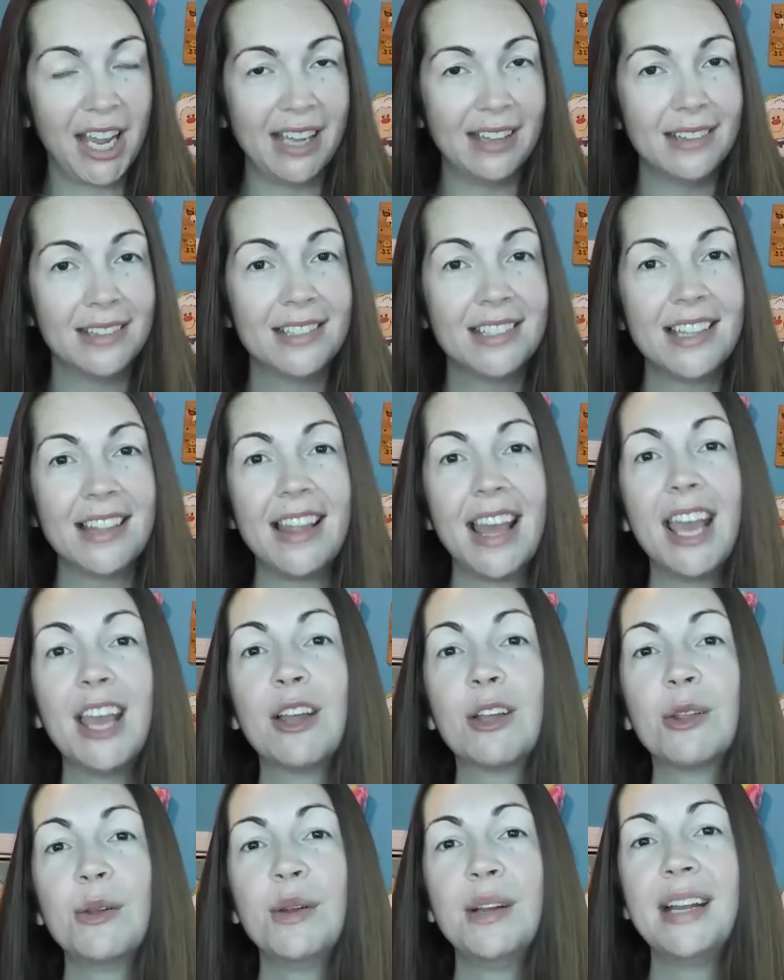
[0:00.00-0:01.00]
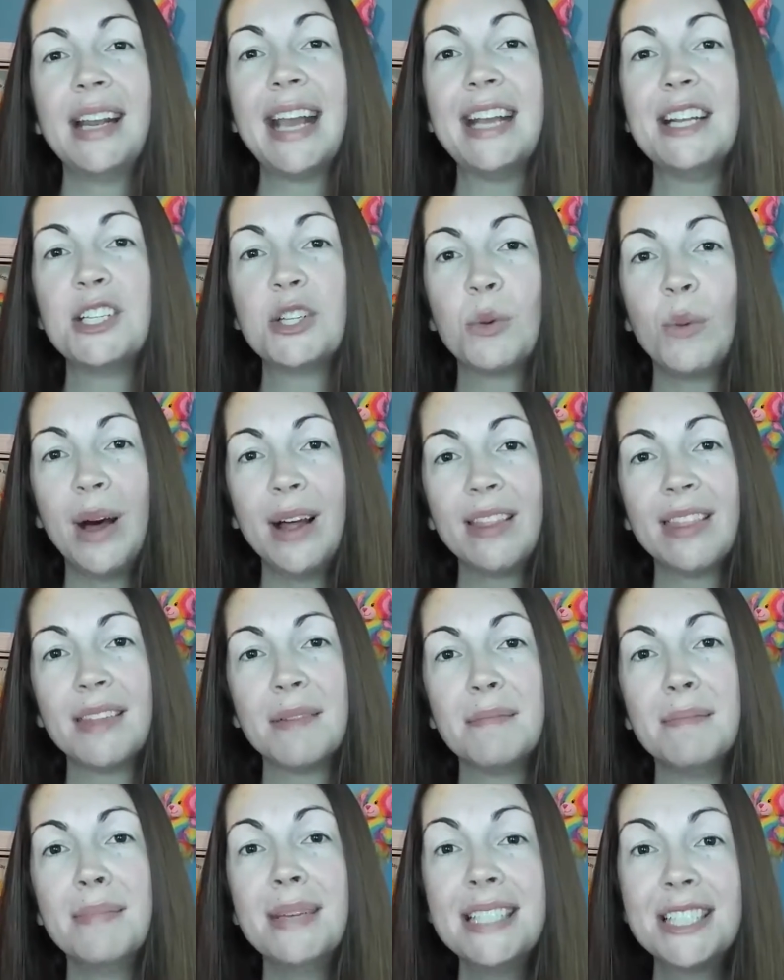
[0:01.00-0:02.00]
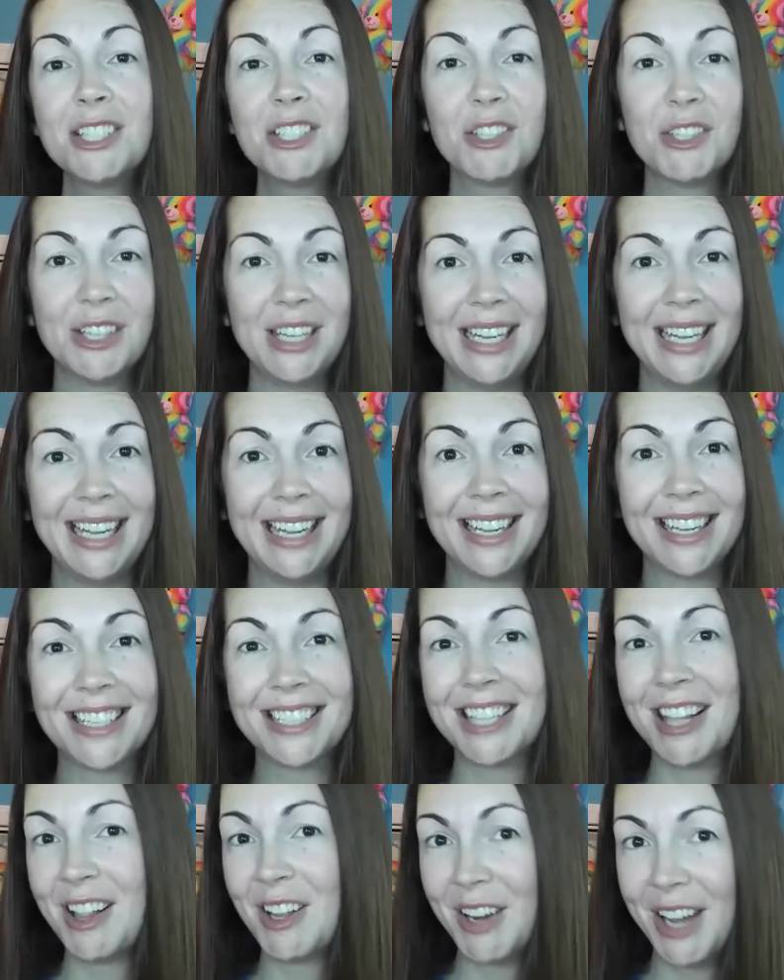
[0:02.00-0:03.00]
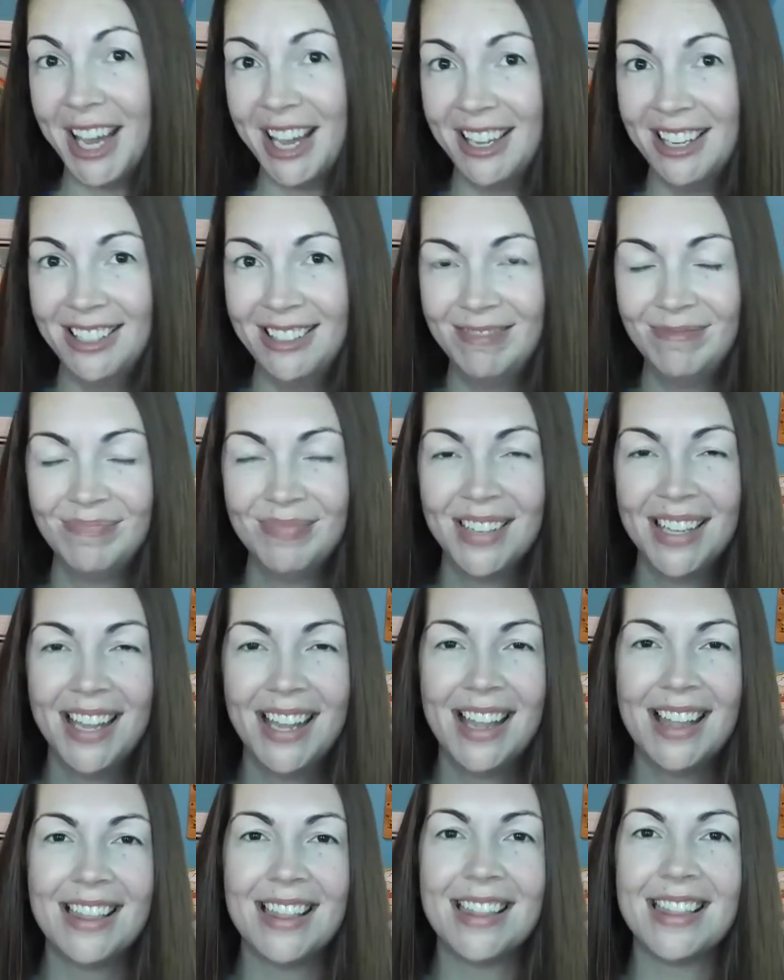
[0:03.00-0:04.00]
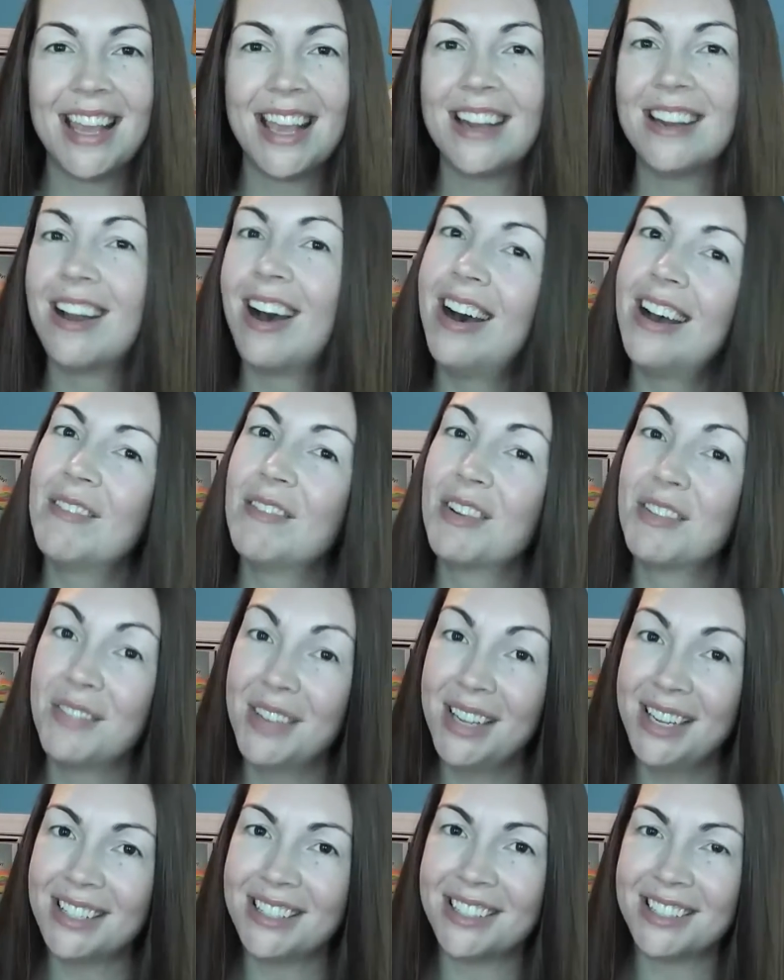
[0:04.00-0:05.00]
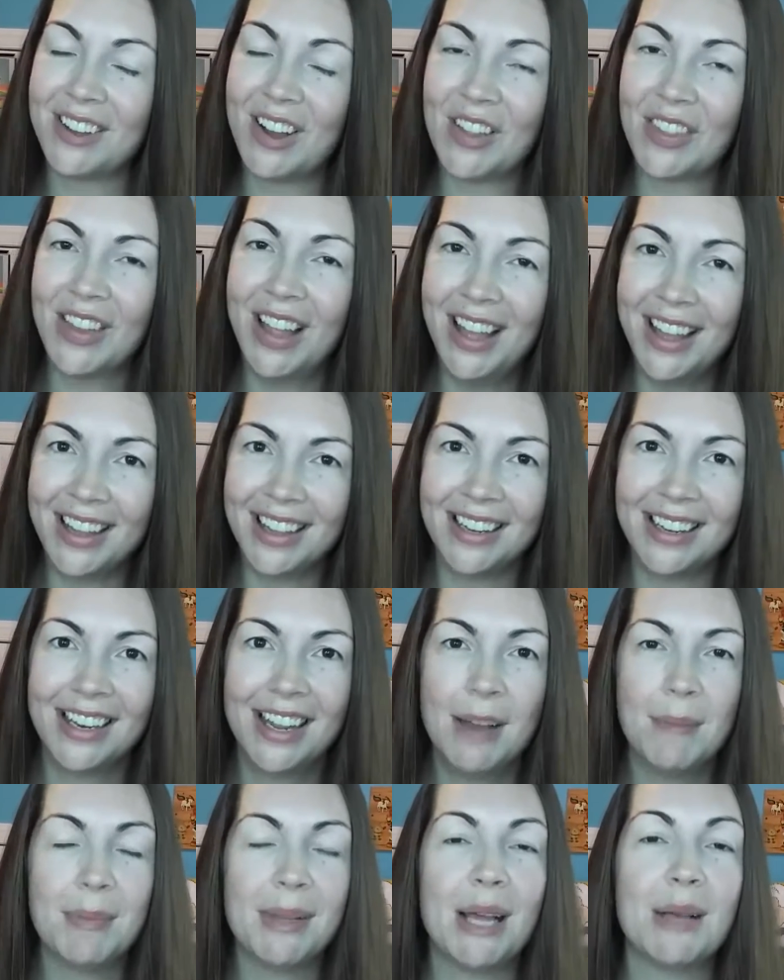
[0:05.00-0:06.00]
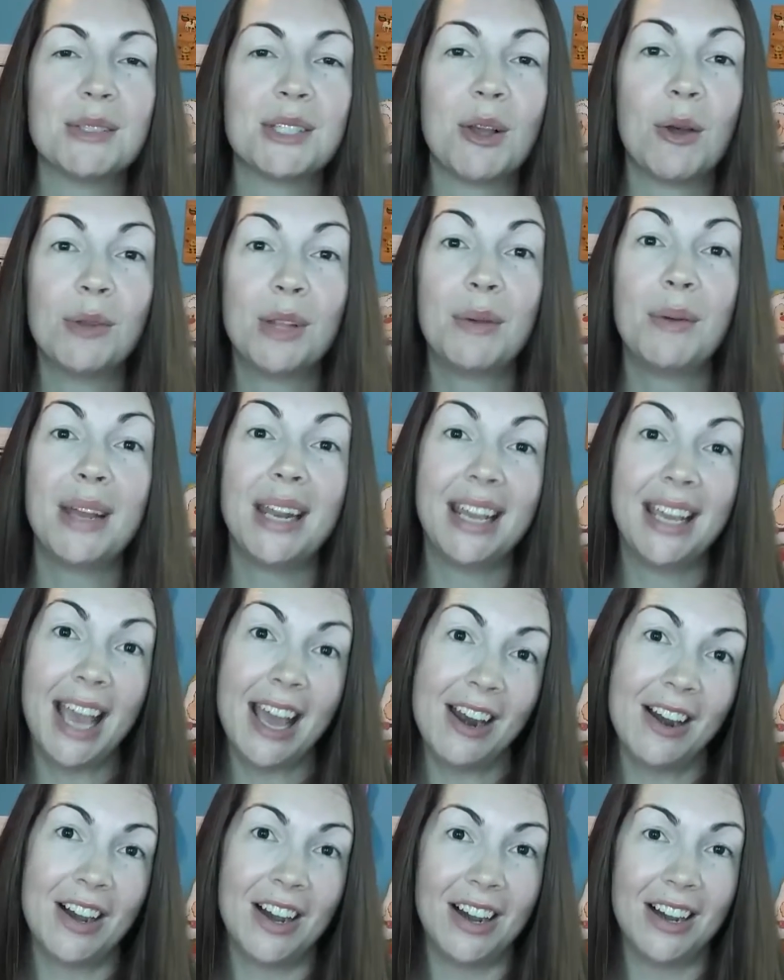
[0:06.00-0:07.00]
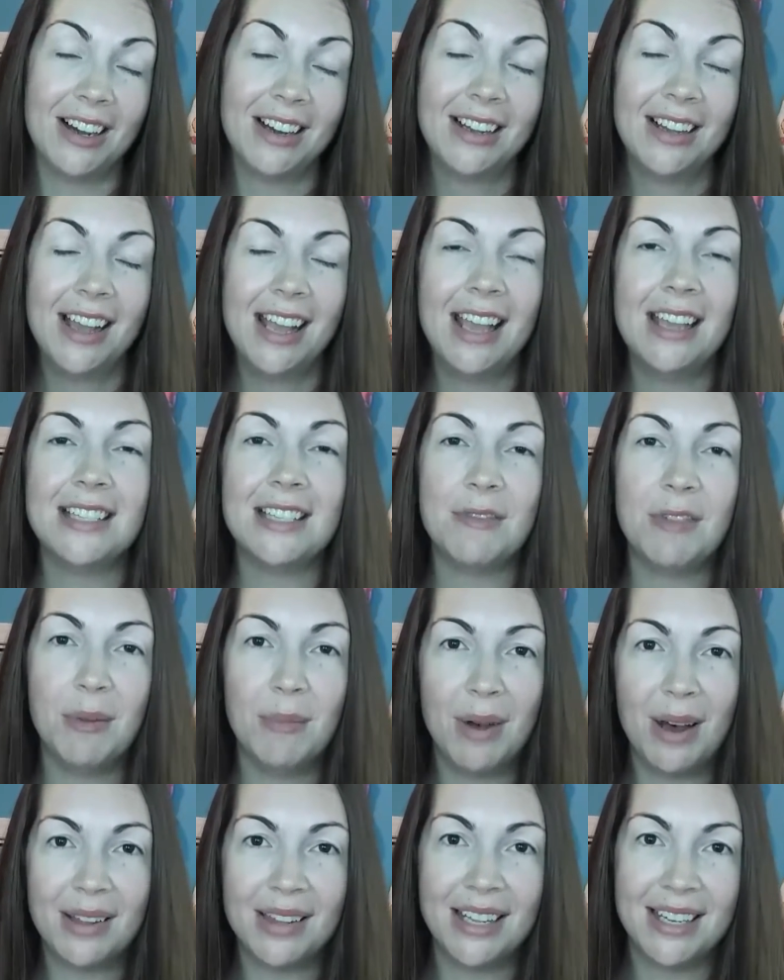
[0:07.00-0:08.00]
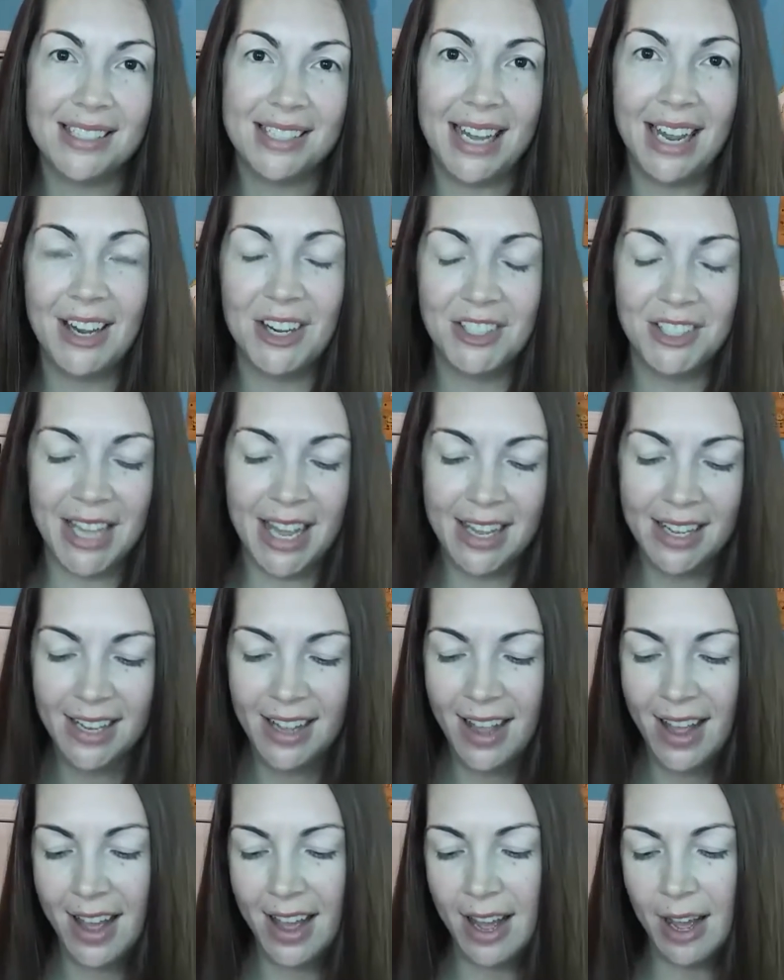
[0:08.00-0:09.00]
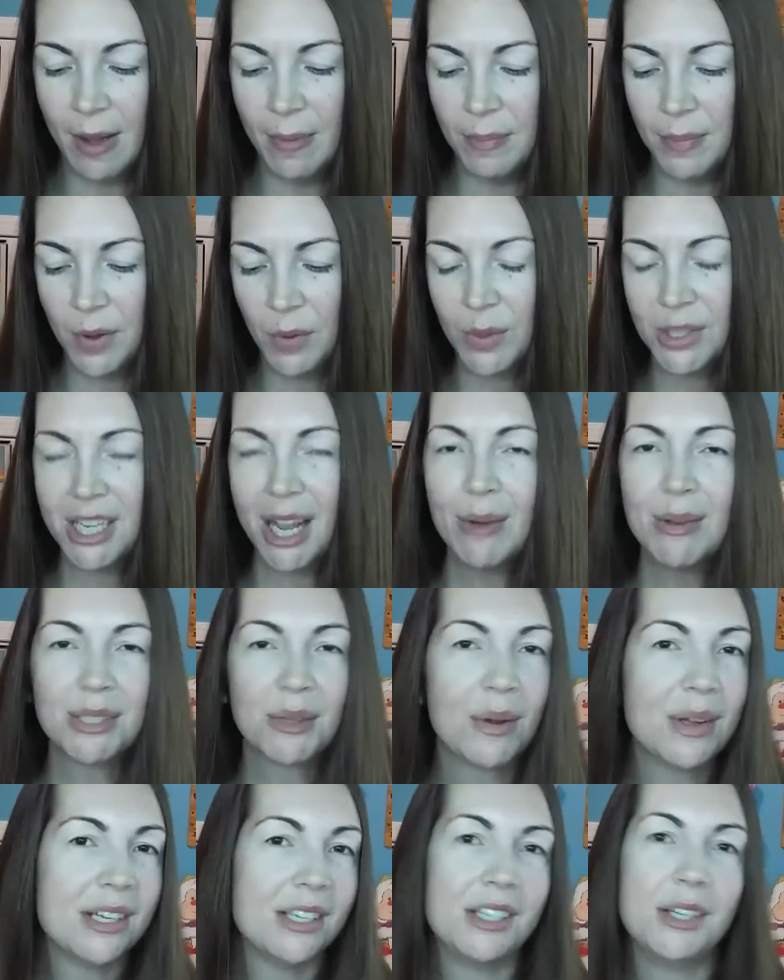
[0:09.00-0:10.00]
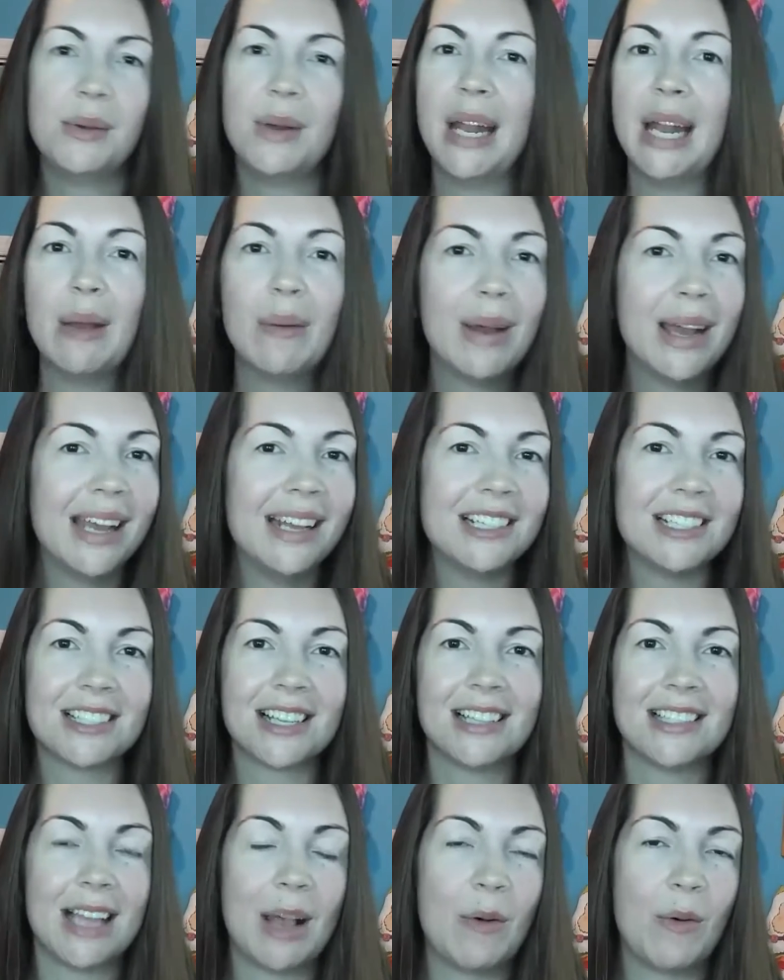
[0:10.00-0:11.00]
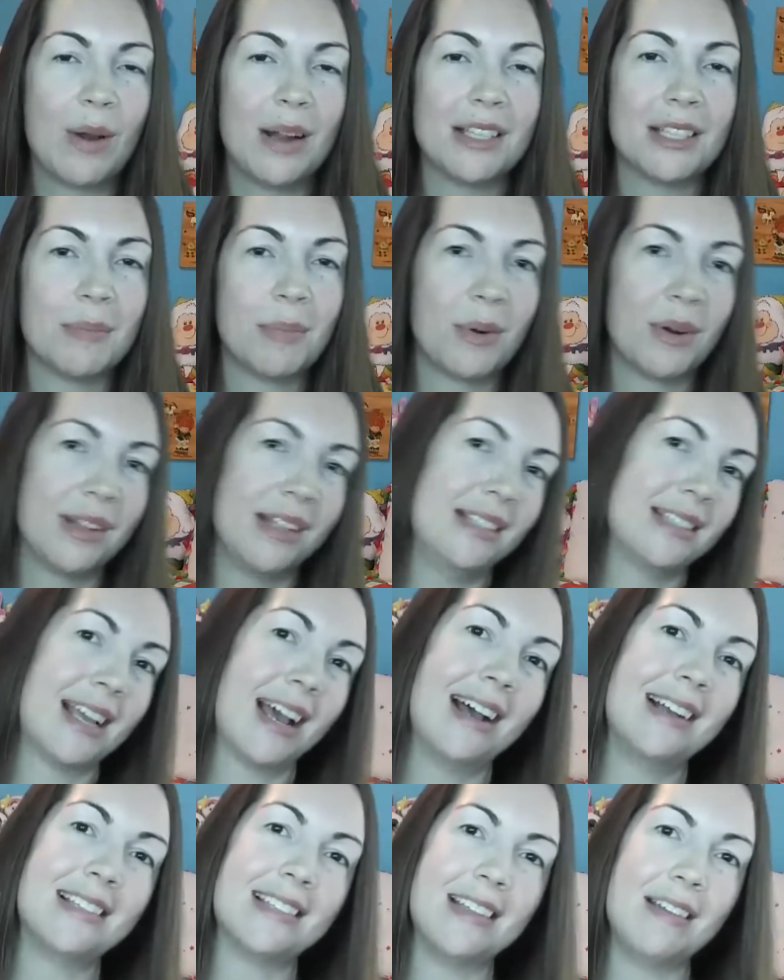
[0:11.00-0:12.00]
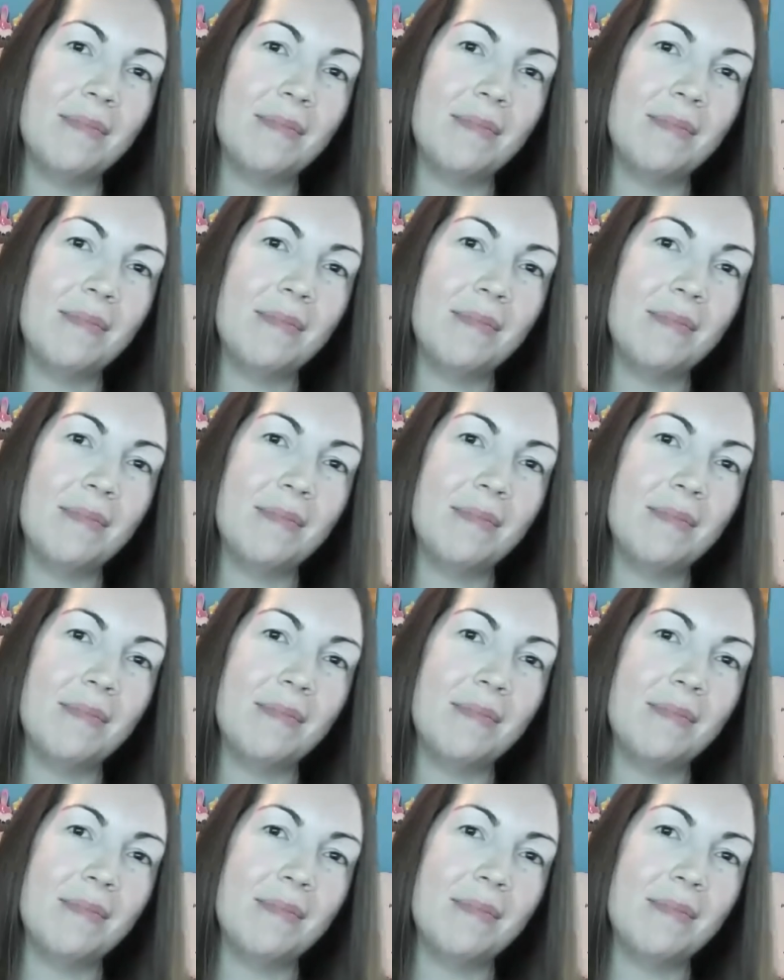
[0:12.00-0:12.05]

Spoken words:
Kids, they included a 12th mystery Color Kid that they had not revealed online. But that was the only way to get her, is if you bought the entire set. Which I was going to do anyway, just because I want to support these guys.